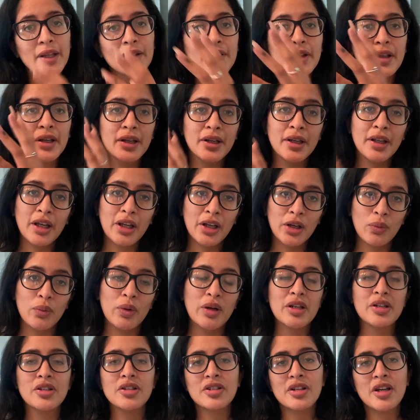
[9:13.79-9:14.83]
and then he
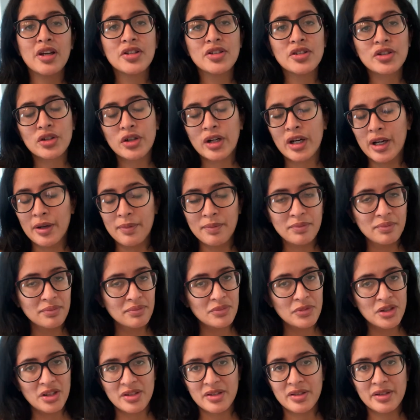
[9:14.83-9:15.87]
went into his crib
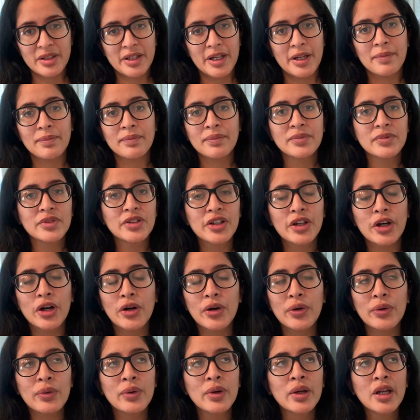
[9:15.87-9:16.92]
to sleep.
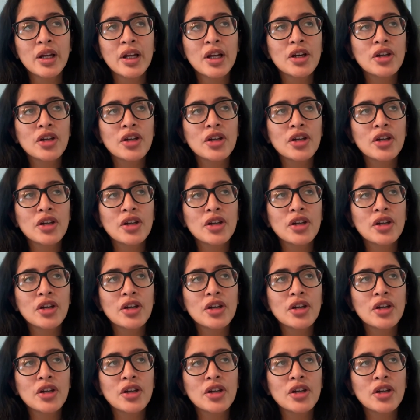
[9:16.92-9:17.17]
No